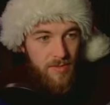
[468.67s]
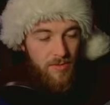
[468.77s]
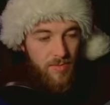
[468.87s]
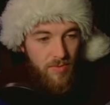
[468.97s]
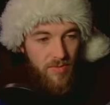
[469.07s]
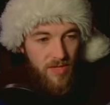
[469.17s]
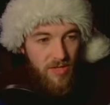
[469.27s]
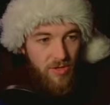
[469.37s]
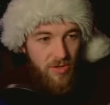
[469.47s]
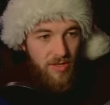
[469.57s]
we can
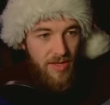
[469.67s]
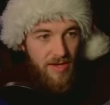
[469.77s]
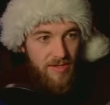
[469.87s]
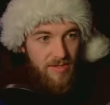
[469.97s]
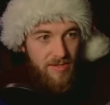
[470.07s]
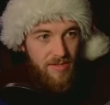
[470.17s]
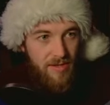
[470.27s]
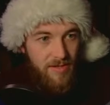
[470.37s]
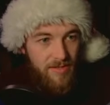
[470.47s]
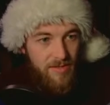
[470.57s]
look at,
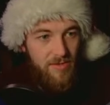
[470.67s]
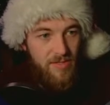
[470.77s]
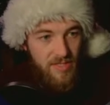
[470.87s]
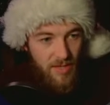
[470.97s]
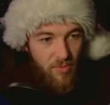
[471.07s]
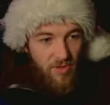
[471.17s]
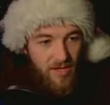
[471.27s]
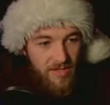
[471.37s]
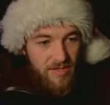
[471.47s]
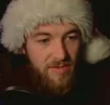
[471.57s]
like,
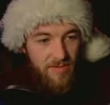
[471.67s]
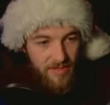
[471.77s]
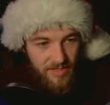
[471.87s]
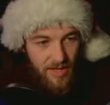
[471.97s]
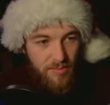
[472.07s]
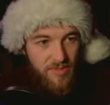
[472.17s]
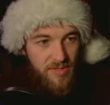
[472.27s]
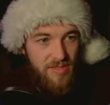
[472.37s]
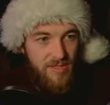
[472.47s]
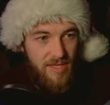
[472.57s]
simulate the steps
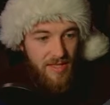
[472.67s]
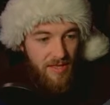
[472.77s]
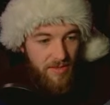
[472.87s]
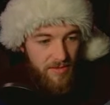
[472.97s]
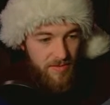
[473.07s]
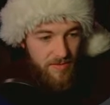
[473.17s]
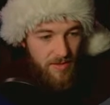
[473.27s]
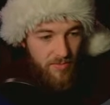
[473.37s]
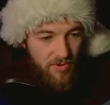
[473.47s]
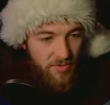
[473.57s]
and see that
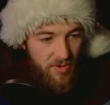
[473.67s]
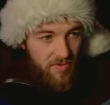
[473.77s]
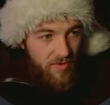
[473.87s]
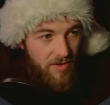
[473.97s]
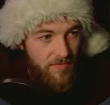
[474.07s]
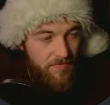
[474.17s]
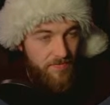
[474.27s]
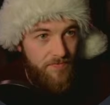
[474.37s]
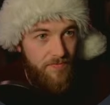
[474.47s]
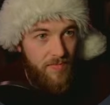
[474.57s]
we're doing it right.
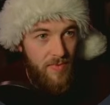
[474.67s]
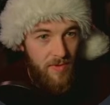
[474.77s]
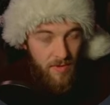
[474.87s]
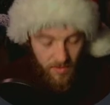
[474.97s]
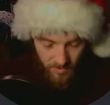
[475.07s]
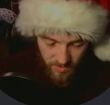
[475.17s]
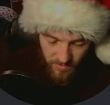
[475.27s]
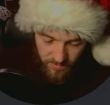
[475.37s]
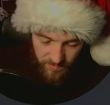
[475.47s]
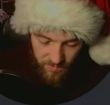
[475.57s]

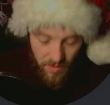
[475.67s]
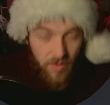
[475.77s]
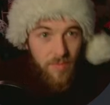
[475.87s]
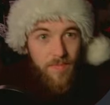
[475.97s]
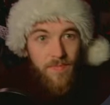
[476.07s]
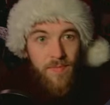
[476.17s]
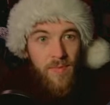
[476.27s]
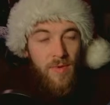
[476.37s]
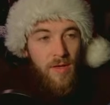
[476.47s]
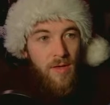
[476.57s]
So
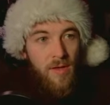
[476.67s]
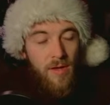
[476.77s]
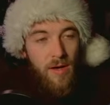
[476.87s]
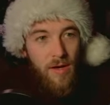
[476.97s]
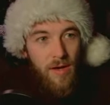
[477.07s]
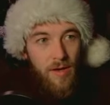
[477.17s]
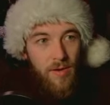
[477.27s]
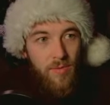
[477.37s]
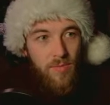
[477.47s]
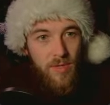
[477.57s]

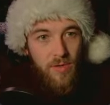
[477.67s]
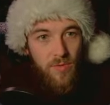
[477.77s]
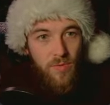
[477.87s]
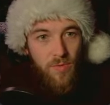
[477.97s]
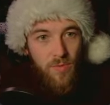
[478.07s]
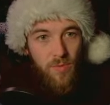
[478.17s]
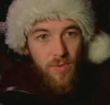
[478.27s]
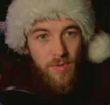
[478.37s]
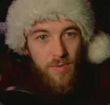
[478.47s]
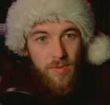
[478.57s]
we
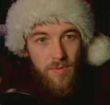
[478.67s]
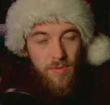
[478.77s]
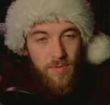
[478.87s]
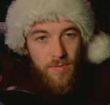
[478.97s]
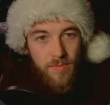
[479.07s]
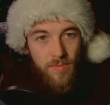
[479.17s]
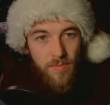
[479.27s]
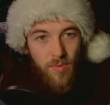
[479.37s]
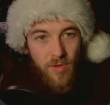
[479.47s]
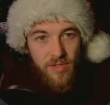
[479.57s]

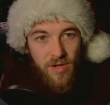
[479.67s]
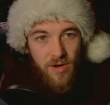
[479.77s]
want our